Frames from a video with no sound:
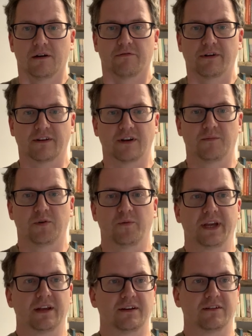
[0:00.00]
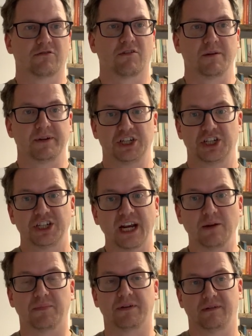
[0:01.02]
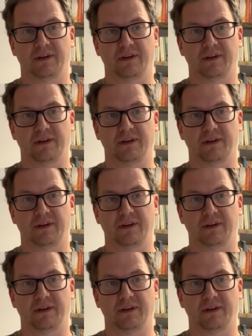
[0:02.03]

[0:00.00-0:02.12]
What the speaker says: for example, we could describe its shape.